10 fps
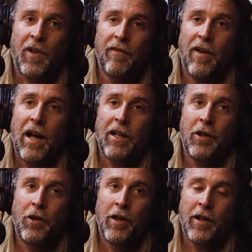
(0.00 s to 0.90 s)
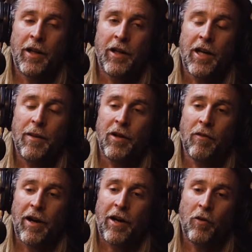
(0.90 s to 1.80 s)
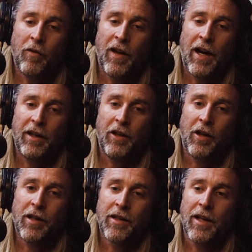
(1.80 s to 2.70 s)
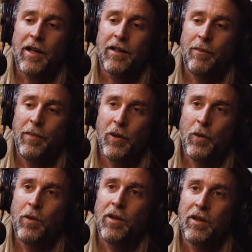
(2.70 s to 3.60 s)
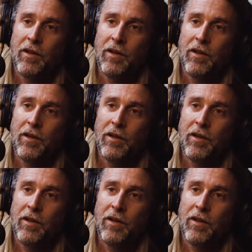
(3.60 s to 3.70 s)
valued and then you're keeping a record of that, you can start to build,